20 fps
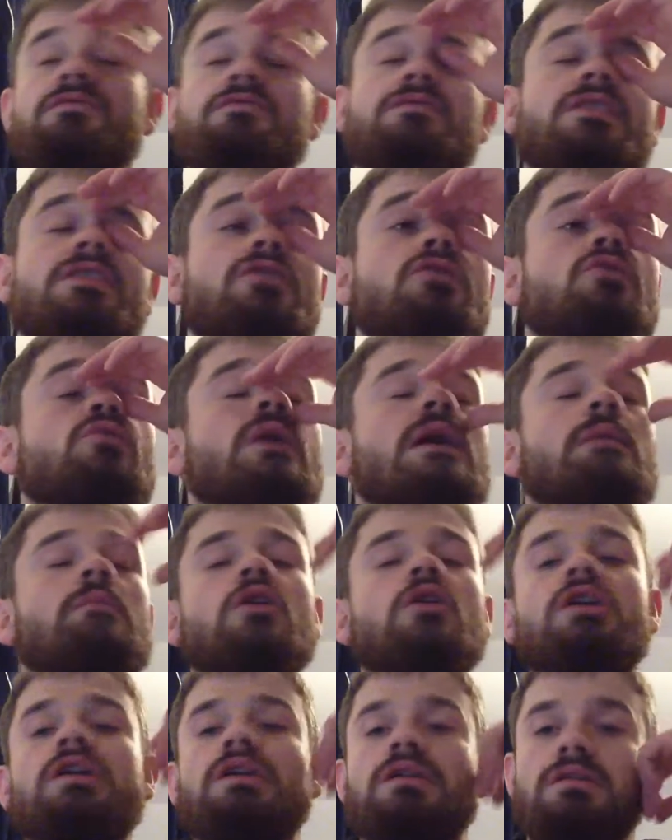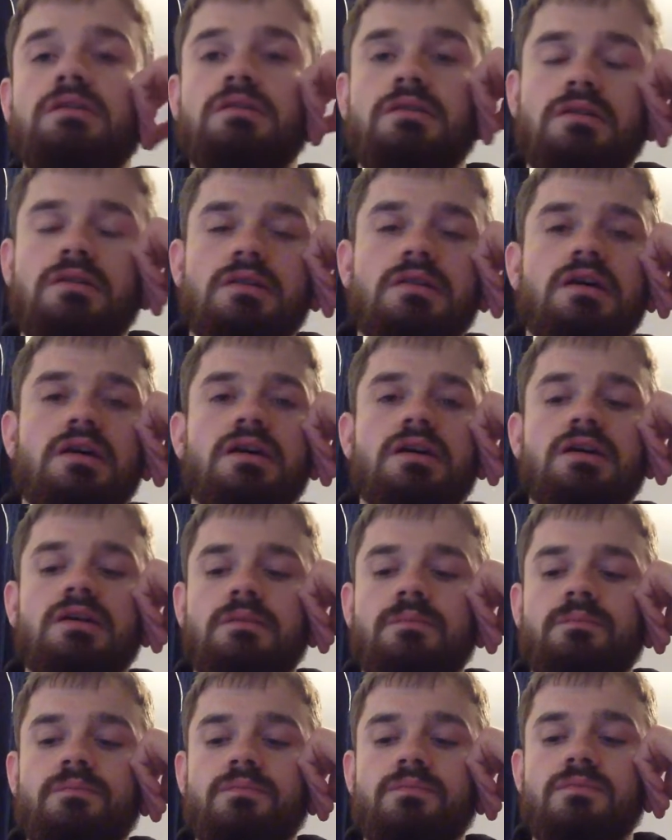think, who am I? Like,
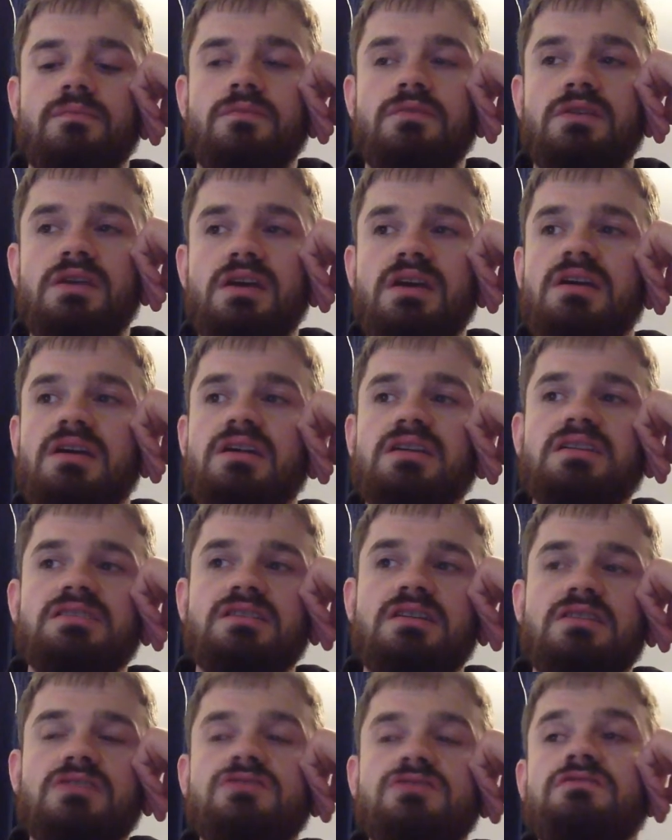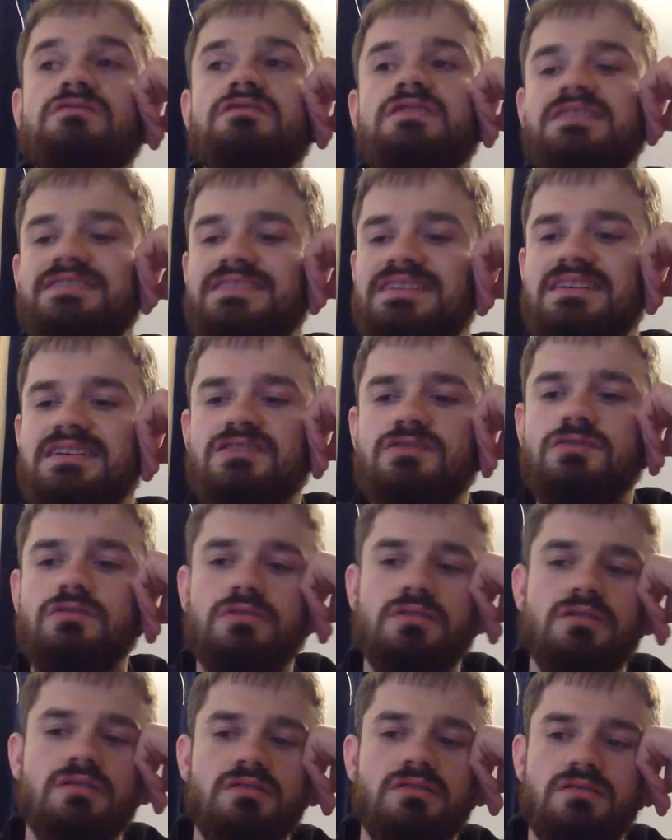yeah, he's touched on things in that
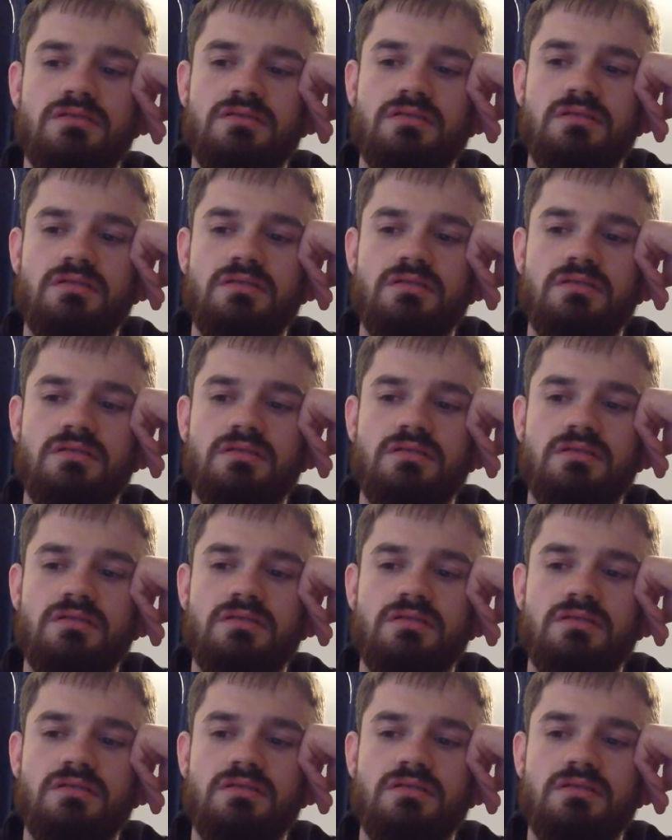song